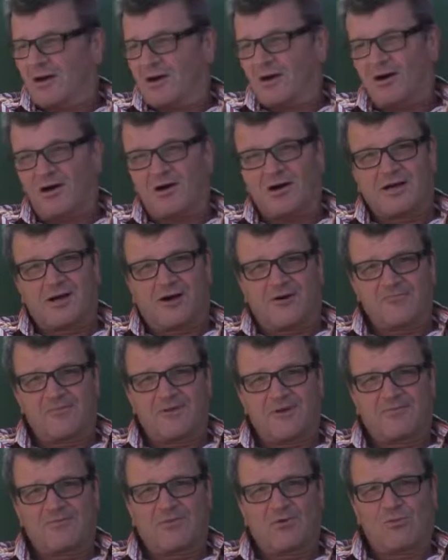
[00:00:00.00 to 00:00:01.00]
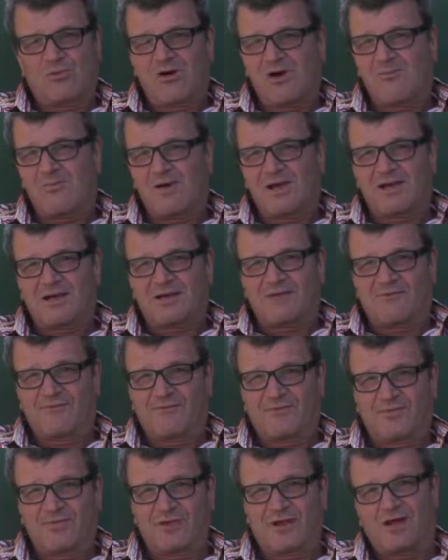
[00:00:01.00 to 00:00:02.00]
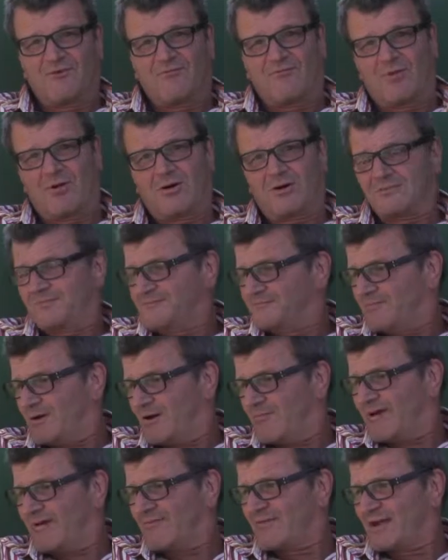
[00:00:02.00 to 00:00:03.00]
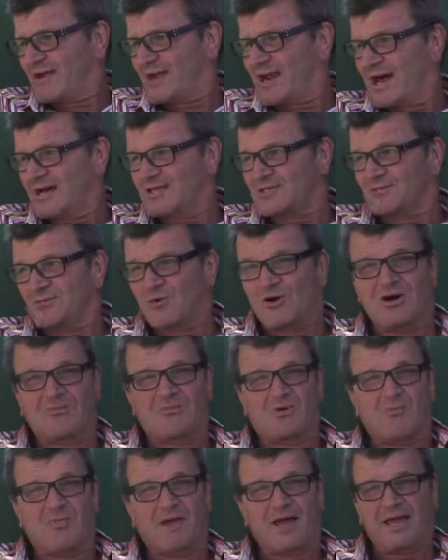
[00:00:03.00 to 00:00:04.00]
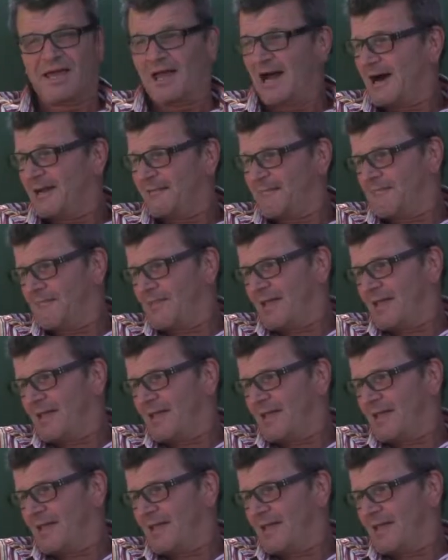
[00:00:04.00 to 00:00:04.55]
Hi, I'm Kim the winemaker for the Loveblock. I'm having a glass of wine in my backyard.